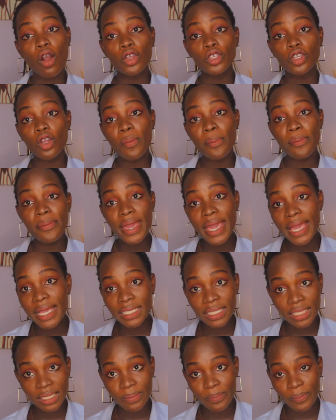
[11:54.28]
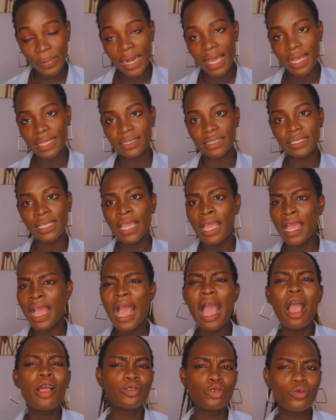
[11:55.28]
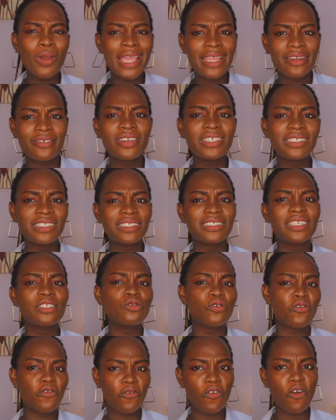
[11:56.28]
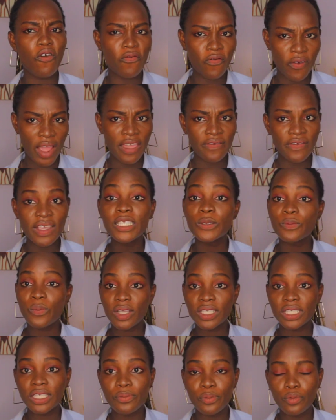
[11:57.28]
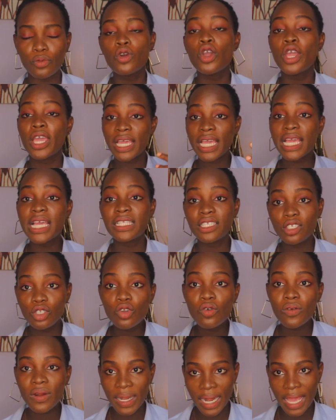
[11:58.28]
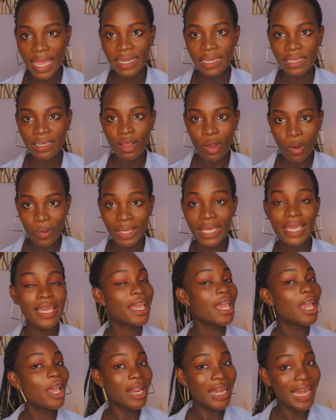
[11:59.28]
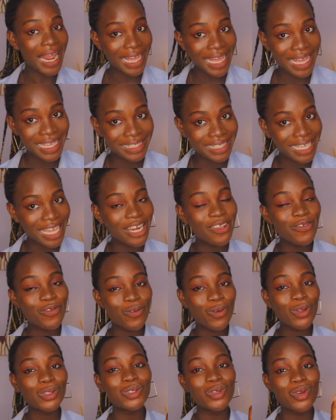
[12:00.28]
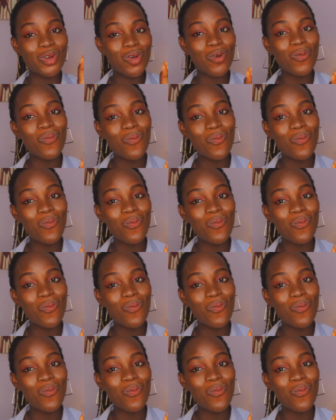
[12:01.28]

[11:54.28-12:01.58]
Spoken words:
your maize plant. How do I increase this thing to 4, 5? It's possible. It's you learning. Okay, like I said, if you want to know